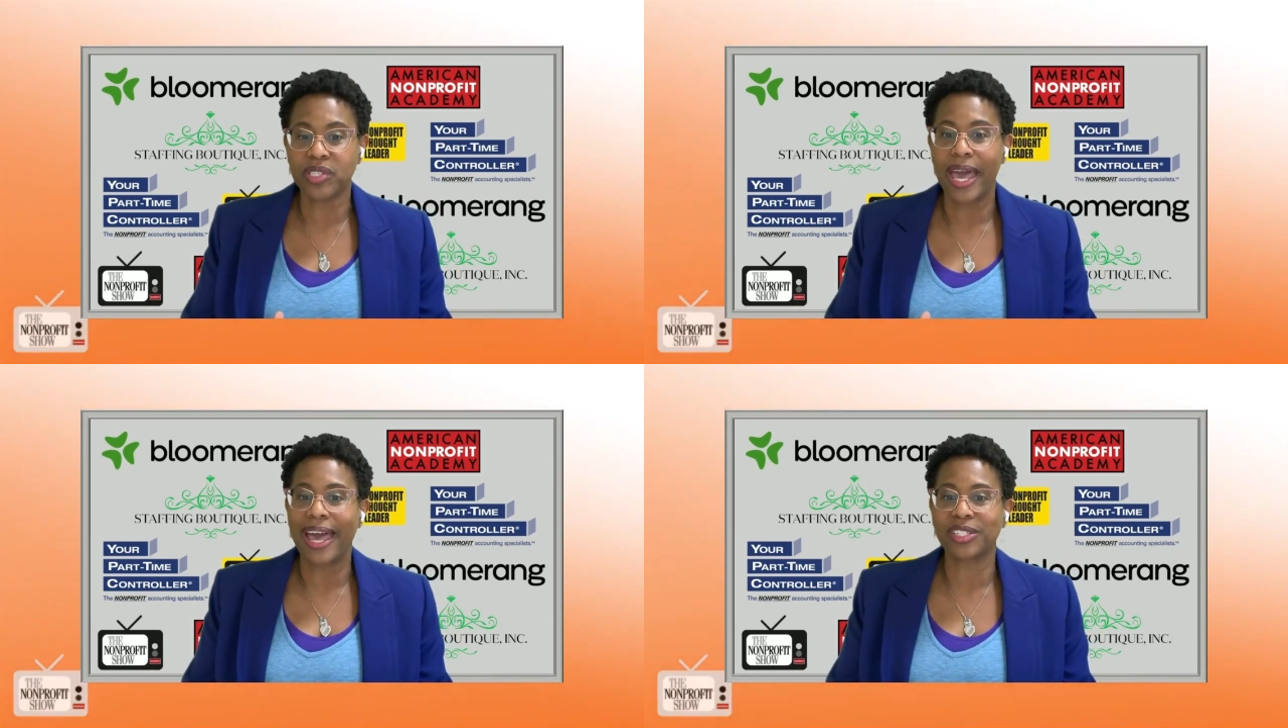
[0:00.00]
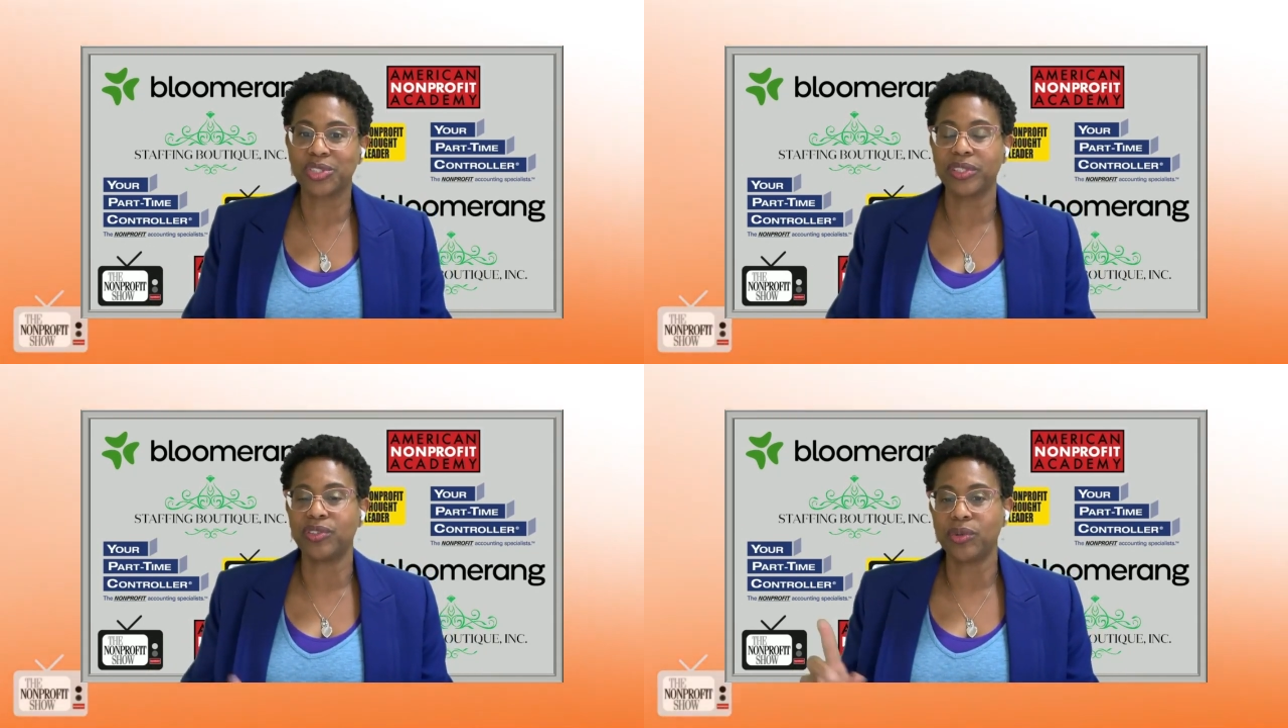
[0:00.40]
to
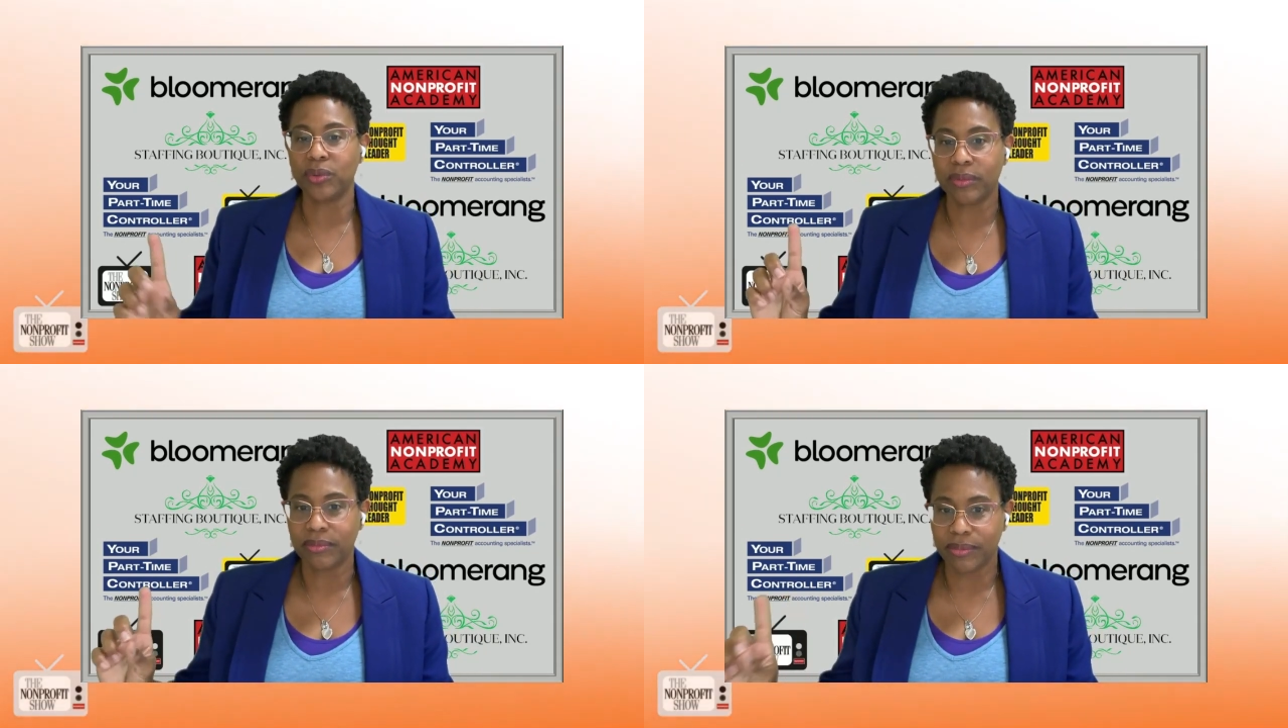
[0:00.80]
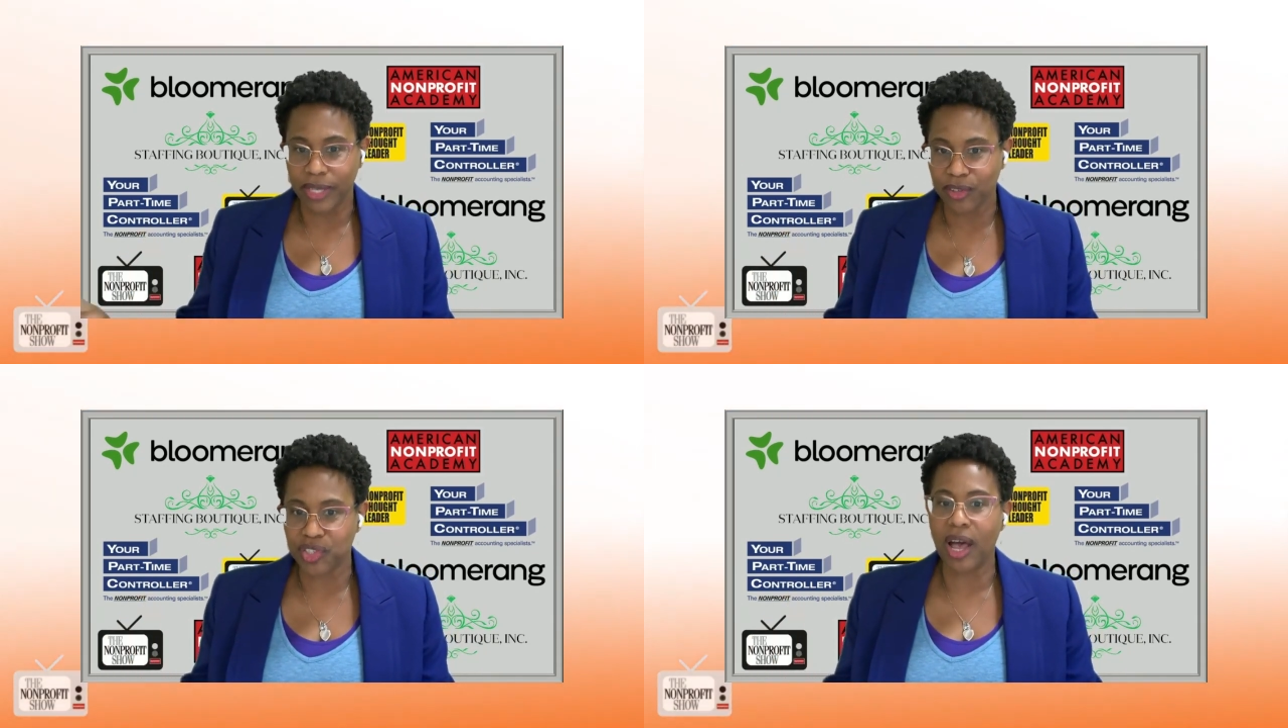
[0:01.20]
actually do
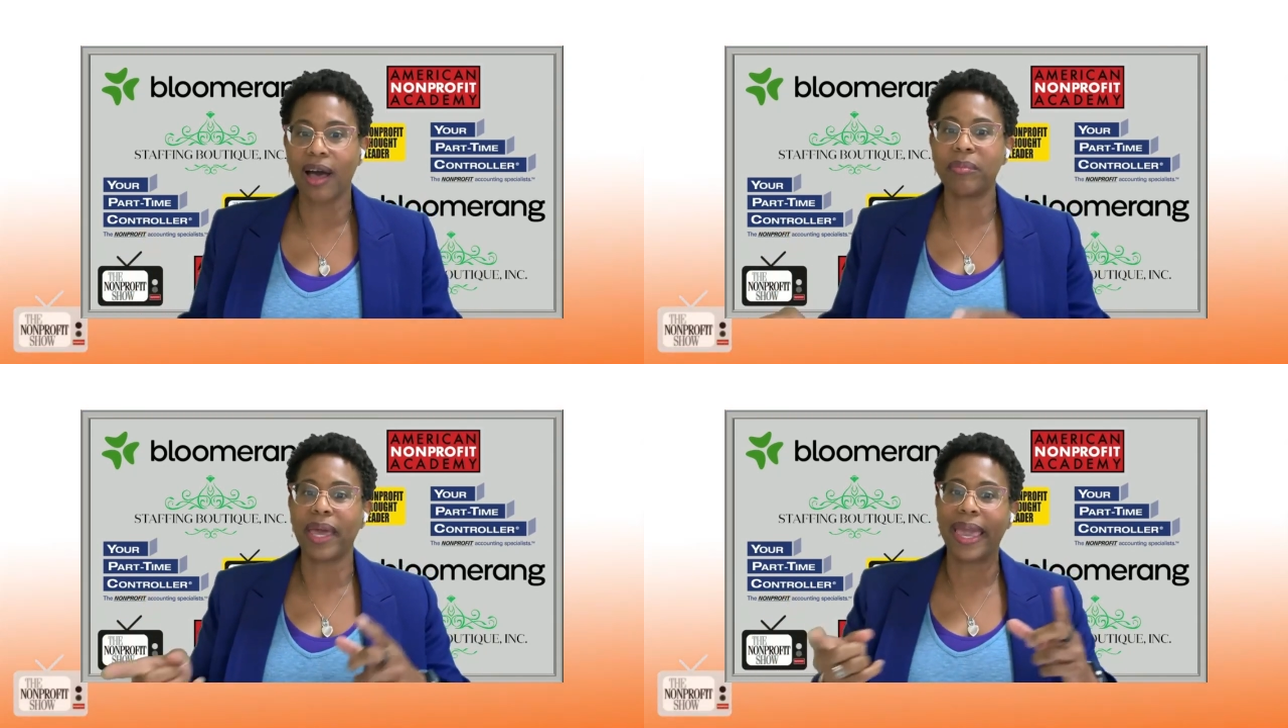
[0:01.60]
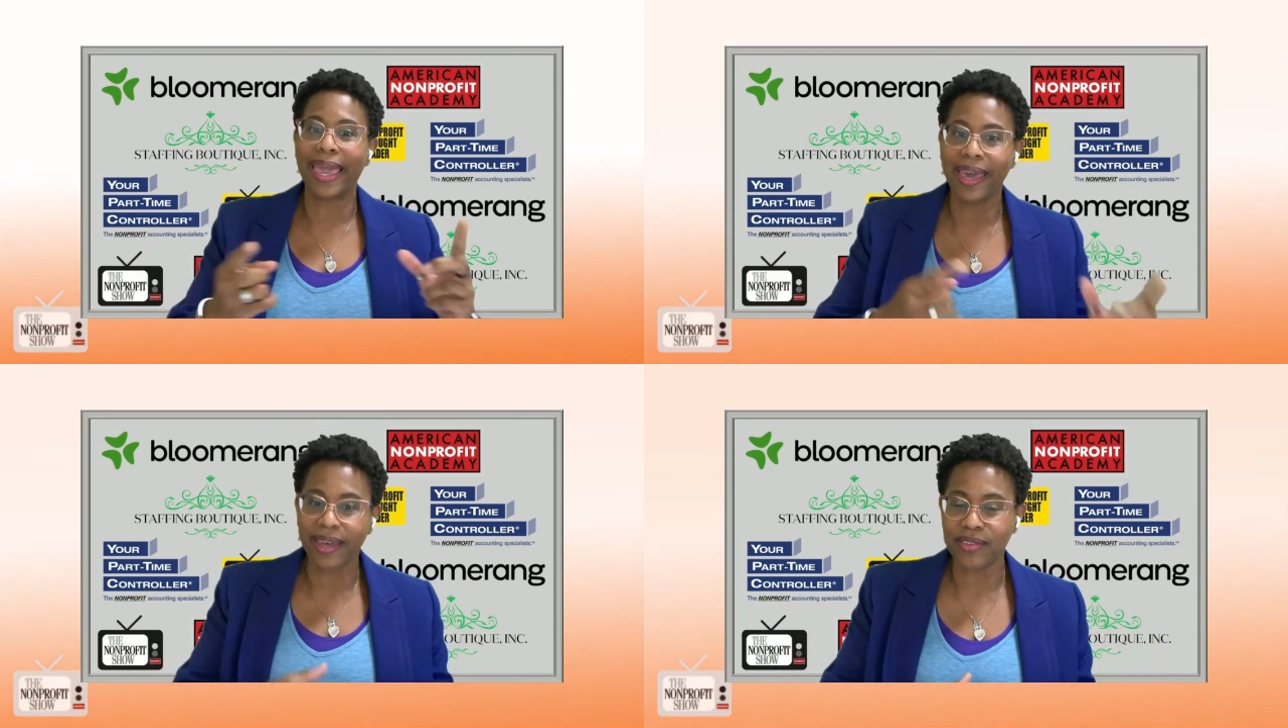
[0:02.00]
their job
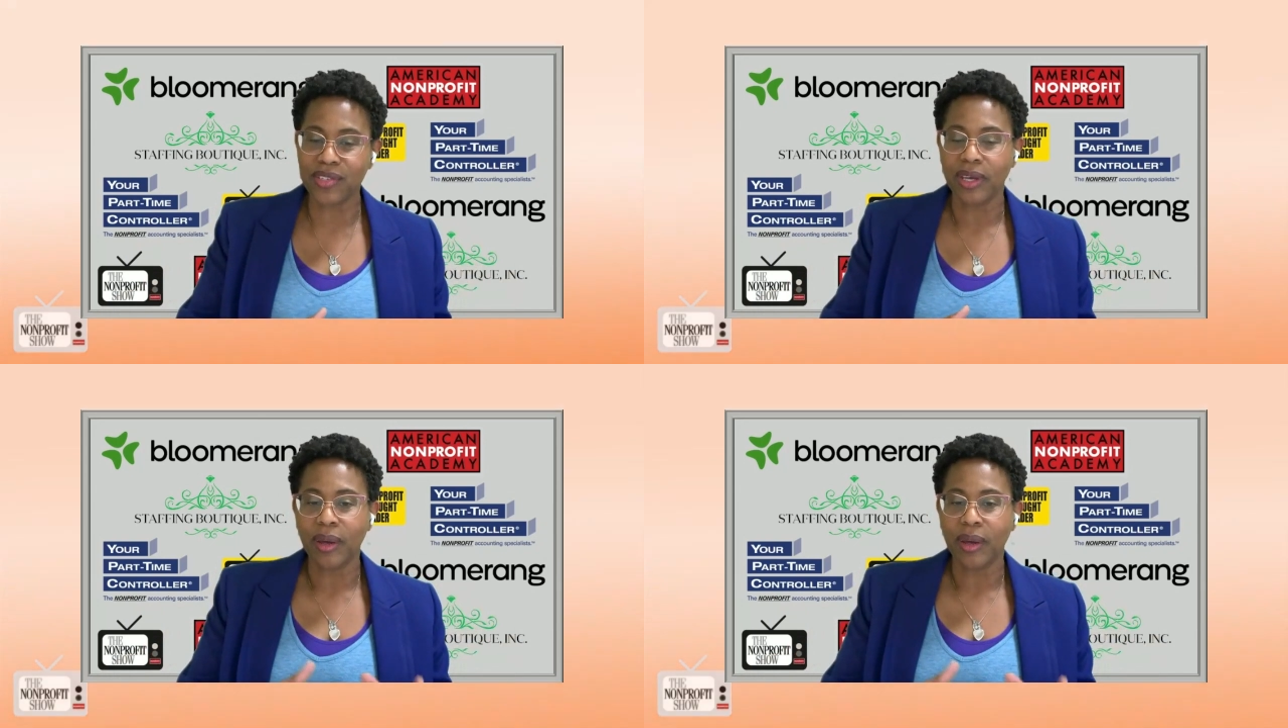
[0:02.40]
and